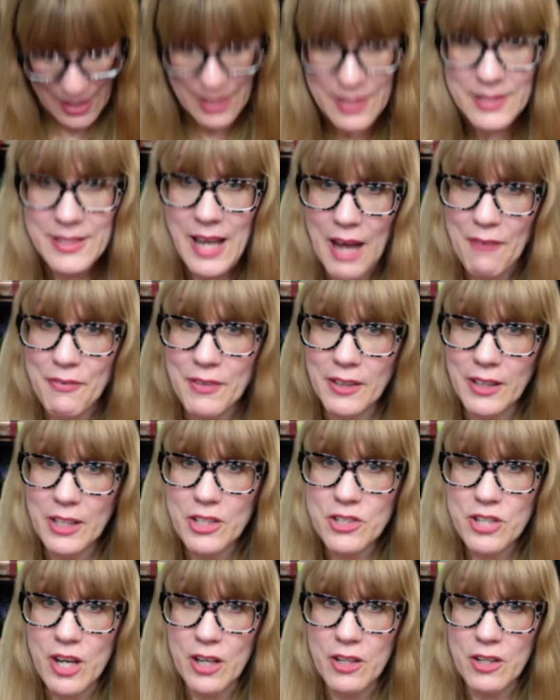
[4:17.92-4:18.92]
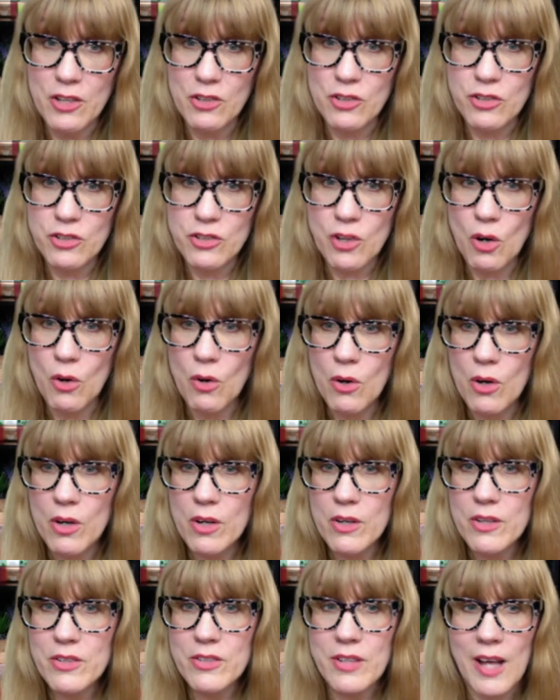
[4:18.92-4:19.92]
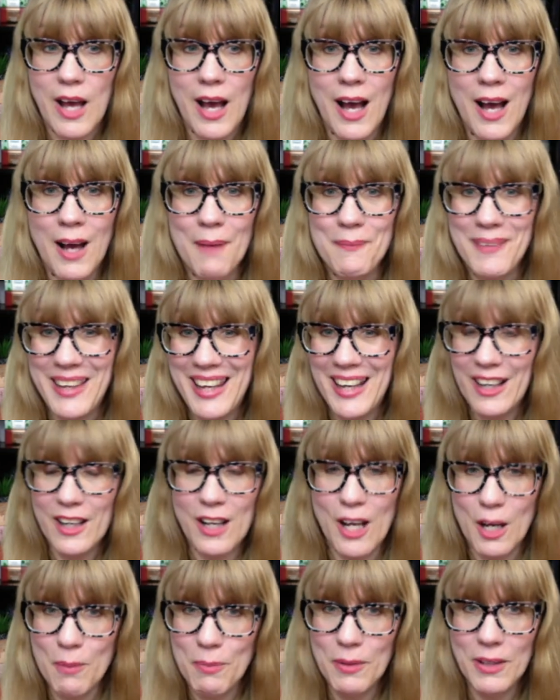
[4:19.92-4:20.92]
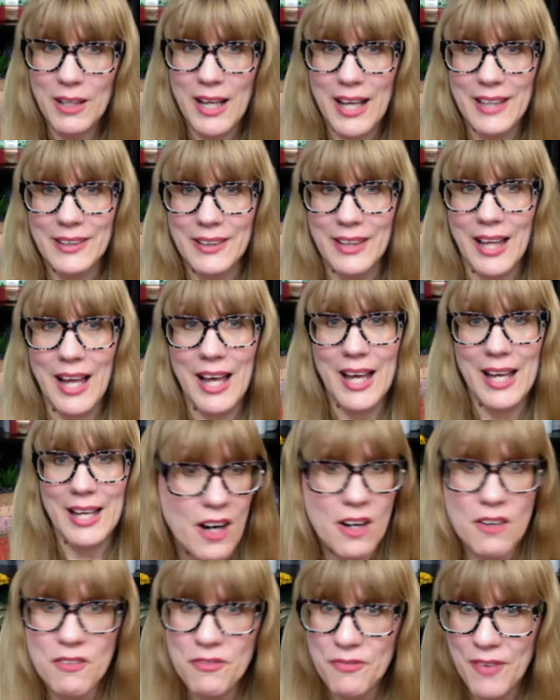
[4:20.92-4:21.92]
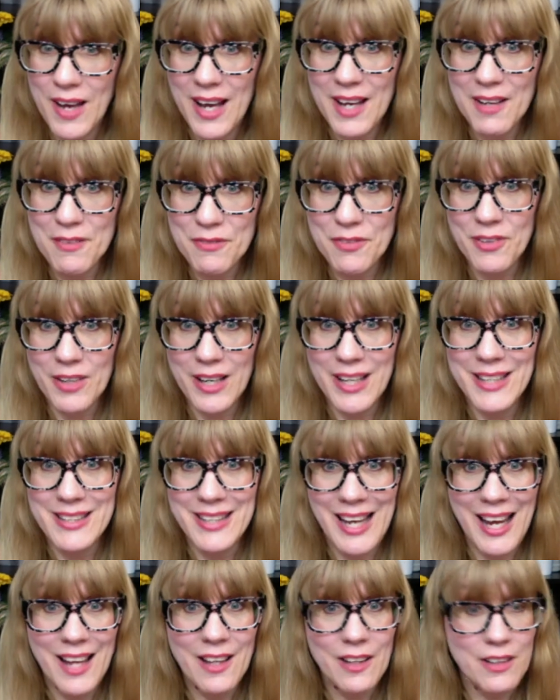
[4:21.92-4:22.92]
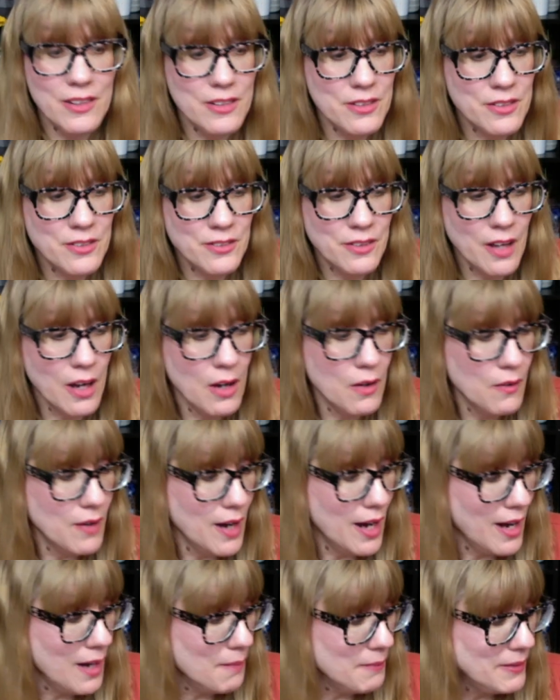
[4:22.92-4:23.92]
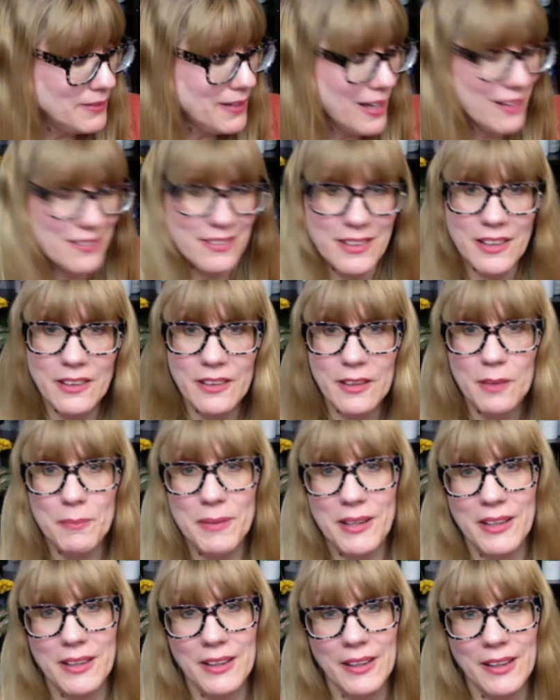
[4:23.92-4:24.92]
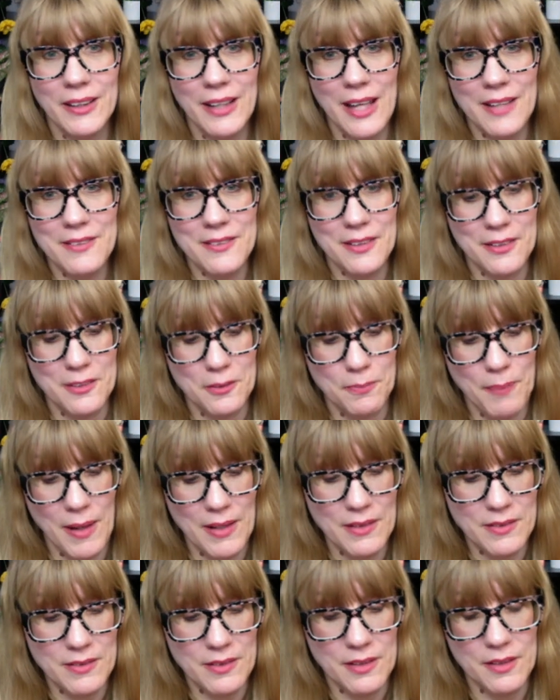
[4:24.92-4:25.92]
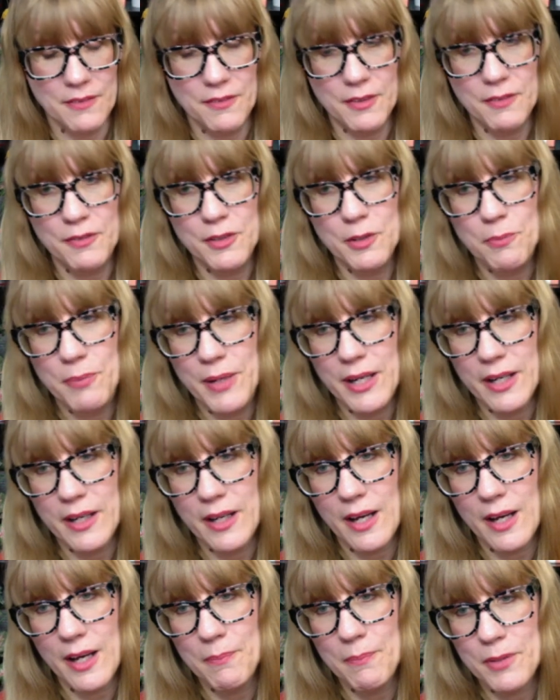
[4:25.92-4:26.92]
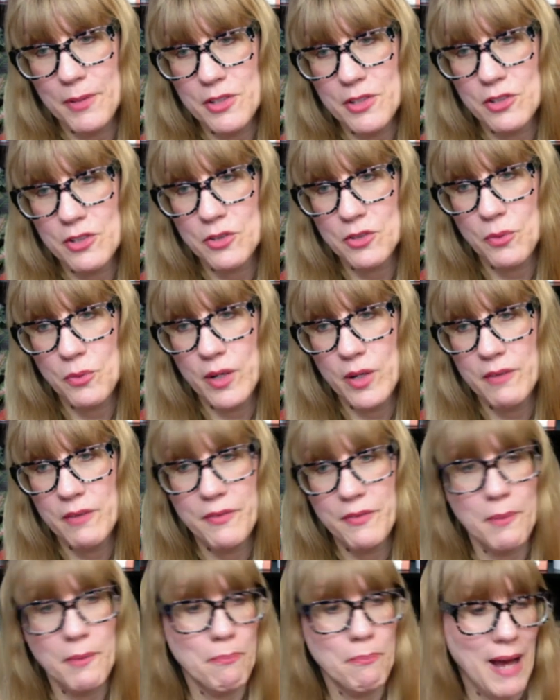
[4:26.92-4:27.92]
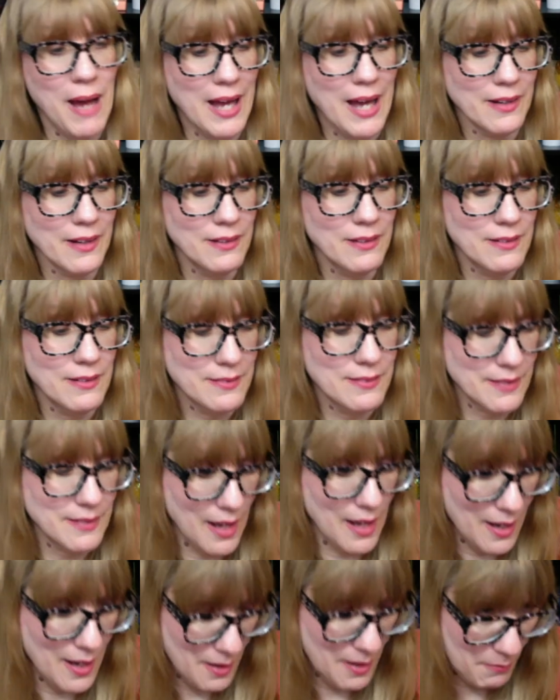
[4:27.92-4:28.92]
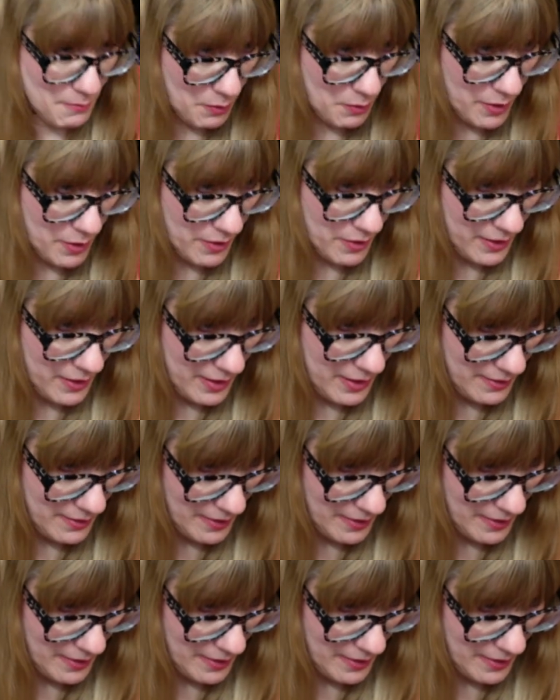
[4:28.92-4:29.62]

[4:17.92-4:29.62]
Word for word: definitely check your stores. Um, they got a couple online five for eight dollars. So um, it's actually a little bit less expensive if you pick up just one of the bottles. Um, what are these?